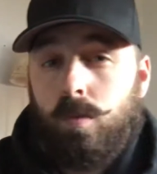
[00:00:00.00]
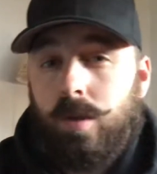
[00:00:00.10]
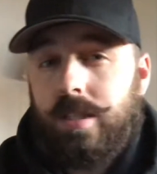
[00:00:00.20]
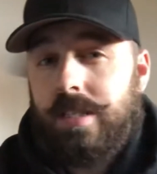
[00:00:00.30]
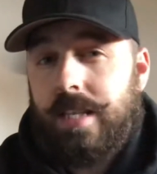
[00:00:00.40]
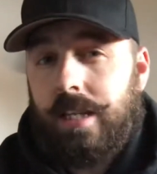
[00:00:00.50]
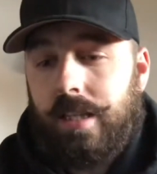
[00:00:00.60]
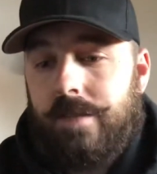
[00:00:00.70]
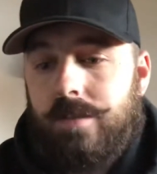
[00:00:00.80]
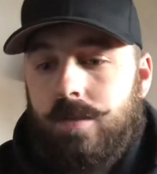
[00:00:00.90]
what does that
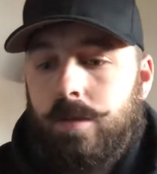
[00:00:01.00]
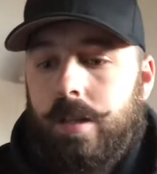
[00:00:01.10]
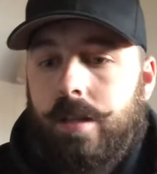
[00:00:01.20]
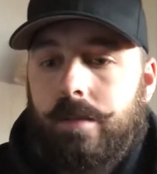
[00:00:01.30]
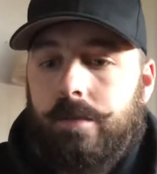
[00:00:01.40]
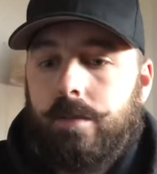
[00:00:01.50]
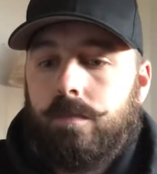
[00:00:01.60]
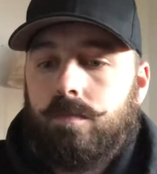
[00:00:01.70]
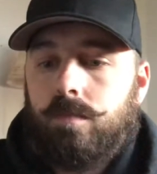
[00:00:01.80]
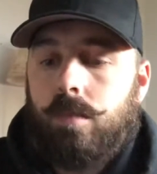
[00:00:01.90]
leave us with?
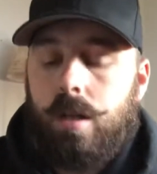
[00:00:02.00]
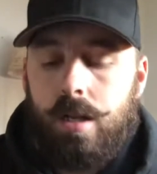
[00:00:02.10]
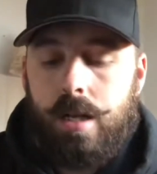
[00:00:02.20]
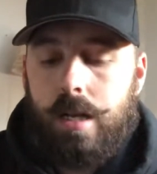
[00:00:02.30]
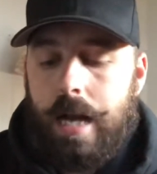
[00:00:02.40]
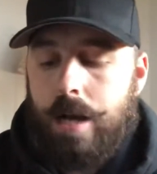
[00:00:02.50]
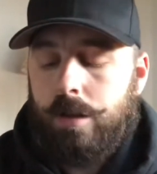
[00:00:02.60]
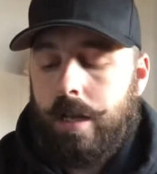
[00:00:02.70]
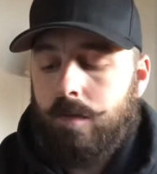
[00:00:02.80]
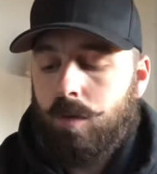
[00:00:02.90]
I
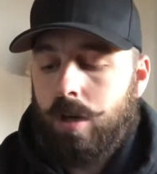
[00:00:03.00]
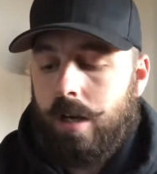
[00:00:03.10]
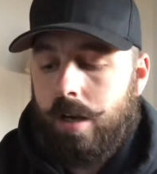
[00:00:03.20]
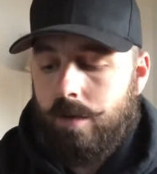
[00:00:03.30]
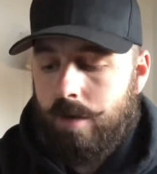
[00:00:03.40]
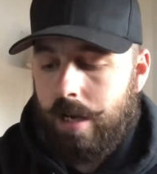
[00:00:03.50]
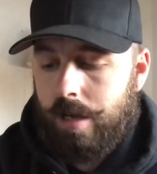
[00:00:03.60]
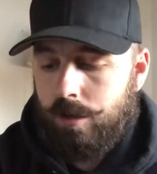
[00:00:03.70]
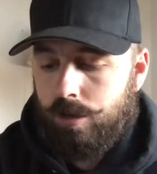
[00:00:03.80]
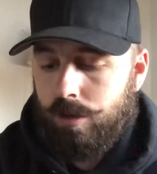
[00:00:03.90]
only have one in here right
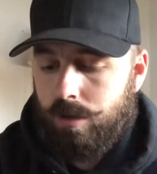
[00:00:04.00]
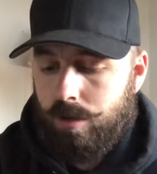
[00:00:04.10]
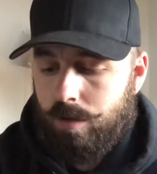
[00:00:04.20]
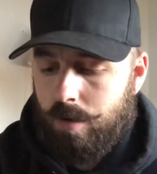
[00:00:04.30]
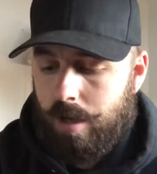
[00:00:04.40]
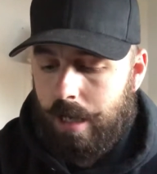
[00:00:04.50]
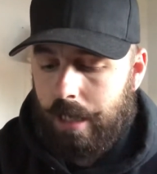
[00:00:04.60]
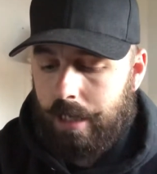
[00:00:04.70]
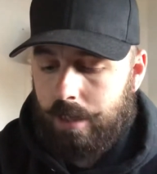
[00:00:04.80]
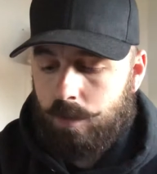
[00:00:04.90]
now to show you,
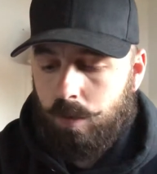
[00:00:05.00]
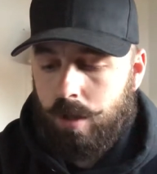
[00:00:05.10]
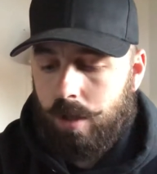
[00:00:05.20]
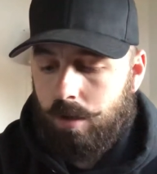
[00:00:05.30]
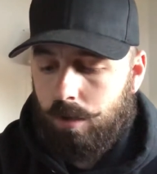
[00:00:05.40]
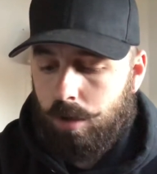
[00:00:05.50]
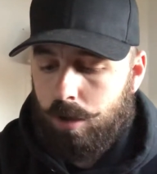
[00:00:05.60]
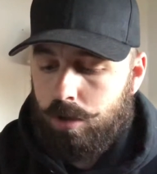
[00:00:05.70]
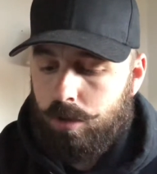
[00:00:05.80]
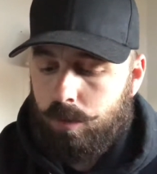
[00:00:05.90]
and it's one of their
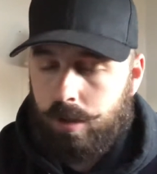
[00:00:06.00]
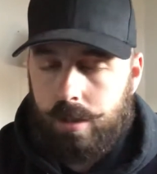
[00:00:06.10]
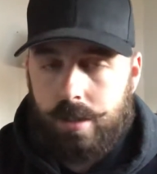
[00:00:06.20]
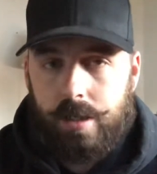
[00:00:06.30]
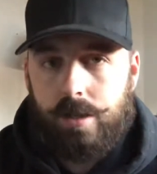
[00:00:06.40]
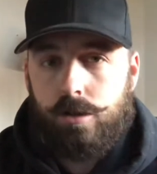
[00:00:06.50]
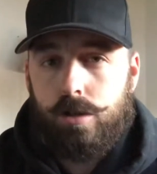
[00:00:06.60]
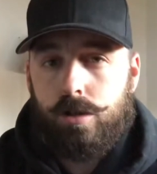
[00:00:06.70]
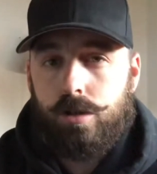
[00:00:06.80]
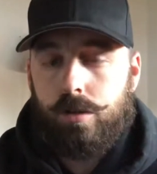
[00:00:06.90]
larger ones, and I
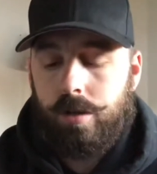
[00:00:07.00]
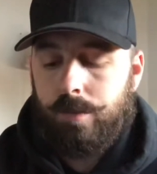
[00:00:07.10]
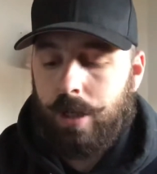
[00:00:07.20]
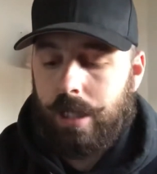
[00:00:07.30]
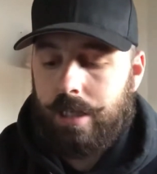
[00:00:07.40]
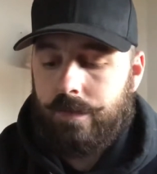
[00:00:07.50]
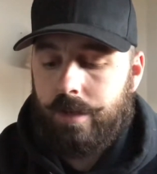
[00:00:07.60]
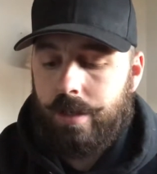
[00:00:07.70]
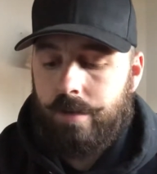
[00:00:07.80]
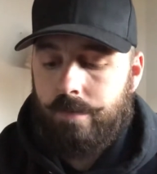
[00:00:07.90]
just showed it in my last
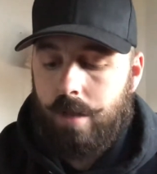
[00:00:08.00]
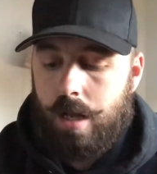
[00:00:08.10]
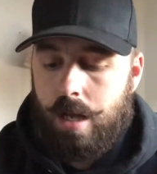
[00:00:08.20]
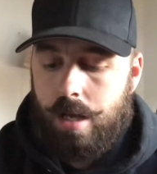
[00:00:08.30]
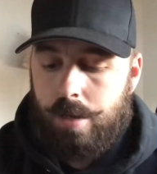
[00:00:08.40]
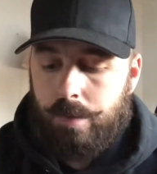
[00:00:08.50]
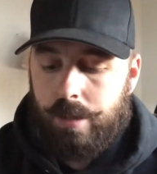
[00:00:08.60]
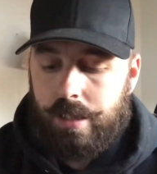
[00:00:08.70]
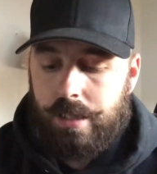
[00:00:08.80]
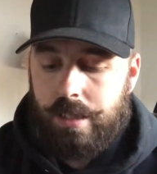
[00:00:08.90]
video.
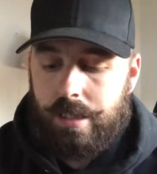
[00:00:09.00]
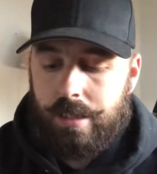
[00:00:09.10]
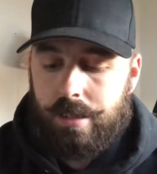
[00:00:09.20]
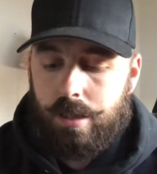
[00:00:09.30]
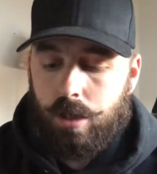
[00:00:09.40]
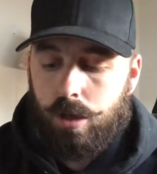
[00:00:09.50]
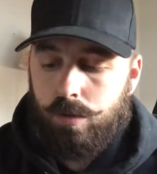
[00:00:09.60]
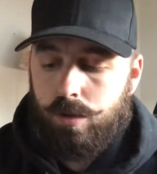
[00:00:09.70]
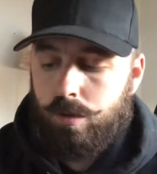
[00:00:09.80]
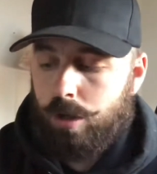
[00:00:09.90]
But this is the
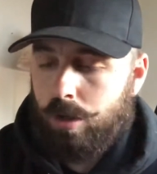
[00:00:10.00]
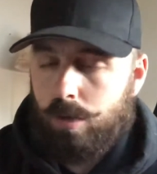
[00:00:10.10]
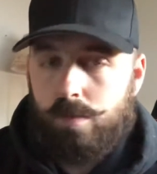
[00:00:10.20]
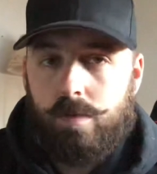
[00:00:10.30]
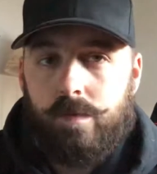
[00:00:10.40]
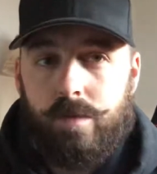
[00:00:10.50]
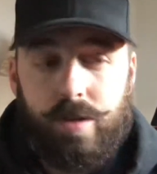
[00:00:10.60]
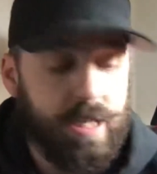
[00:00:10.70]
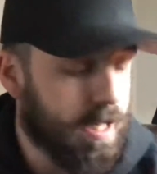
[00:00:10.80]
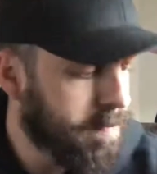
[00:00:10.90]
go-to comb
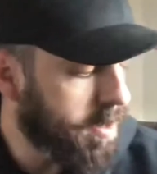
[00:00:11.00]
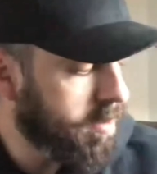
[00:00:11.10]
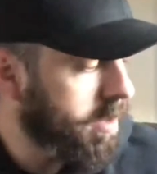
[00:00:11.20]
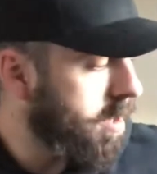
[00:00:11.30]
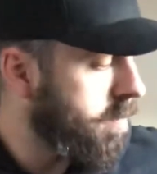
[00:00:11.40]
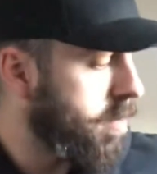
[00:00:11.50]
for any beard care